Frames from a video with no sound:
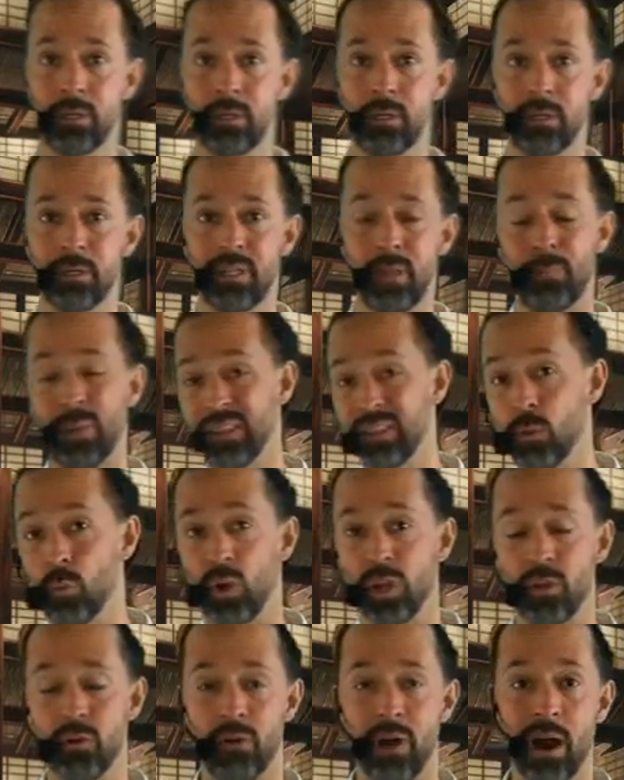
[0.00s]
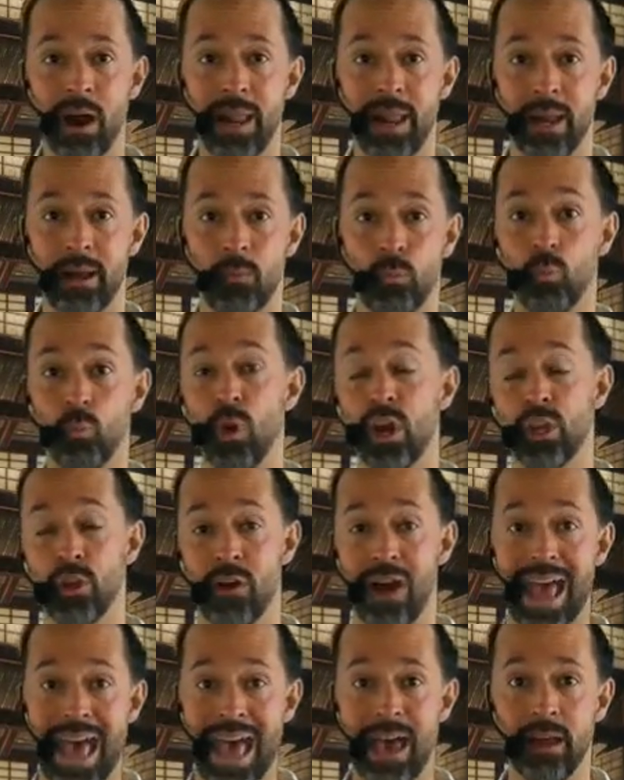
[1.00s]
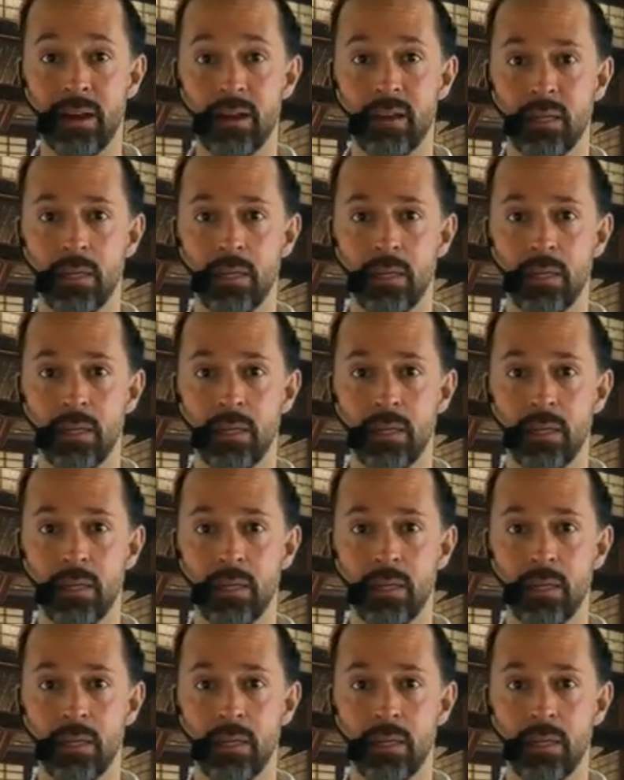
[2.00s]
depending where you're at,